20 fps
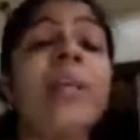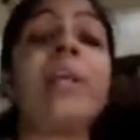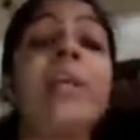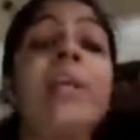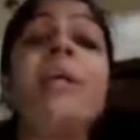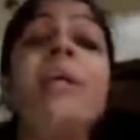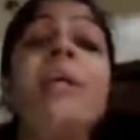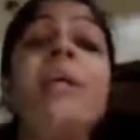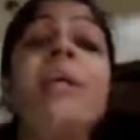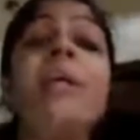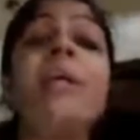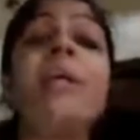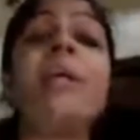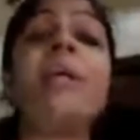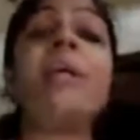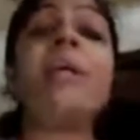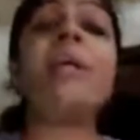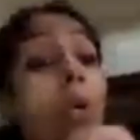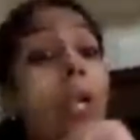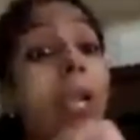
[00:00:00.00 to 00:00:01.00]
is going to be
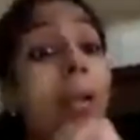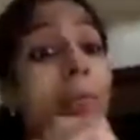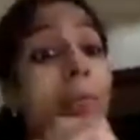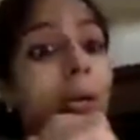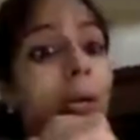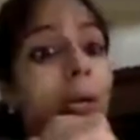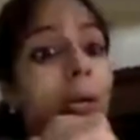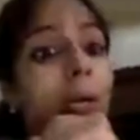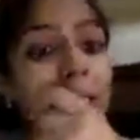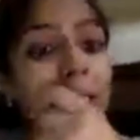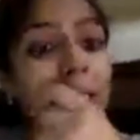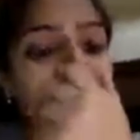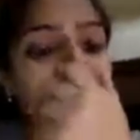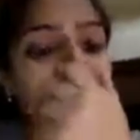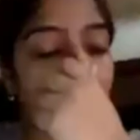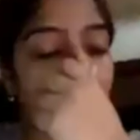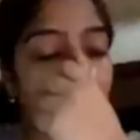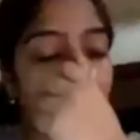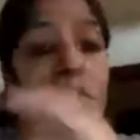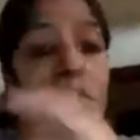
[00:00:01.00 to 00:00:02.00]
scoring
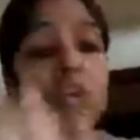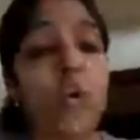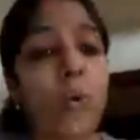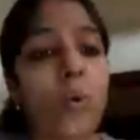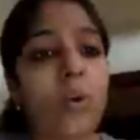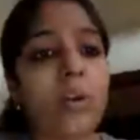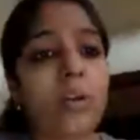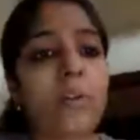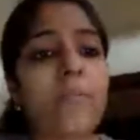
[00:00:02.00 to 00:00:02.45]
what I speak.